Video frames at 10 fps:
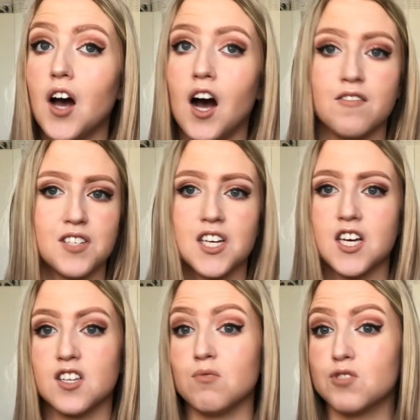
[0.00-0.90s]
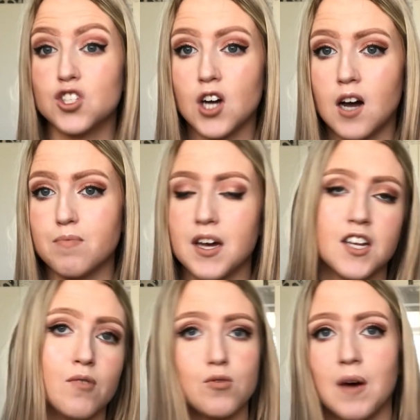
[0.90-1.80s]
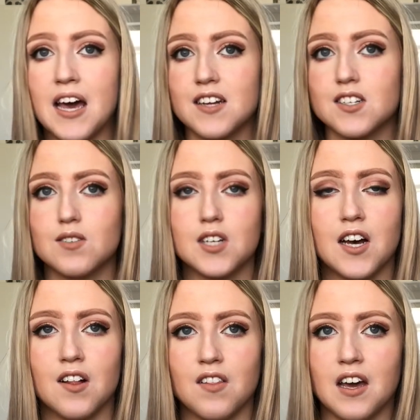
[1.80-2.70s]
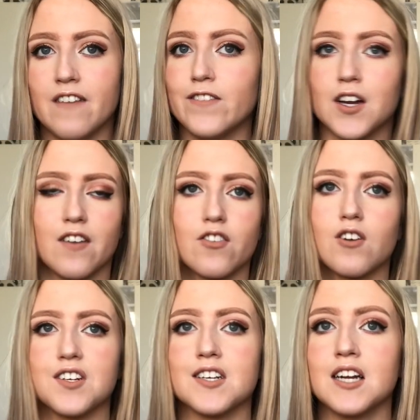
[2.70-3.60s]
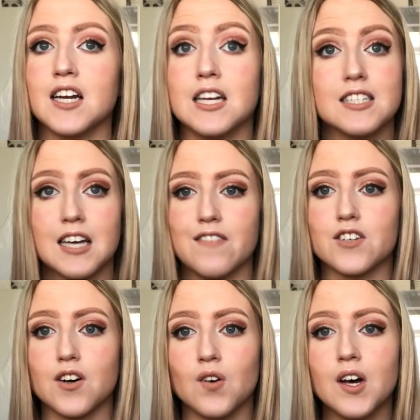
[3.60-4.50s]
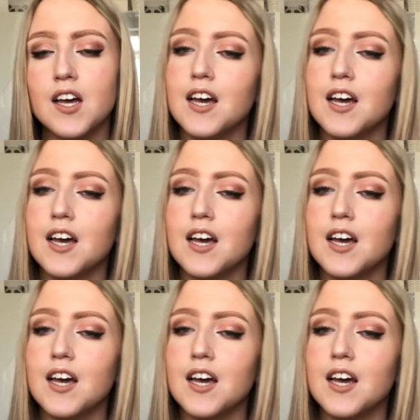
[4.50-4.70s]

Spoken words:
Obviously you'd stop and you would wait till they are fully off the crossing and it's safe to go.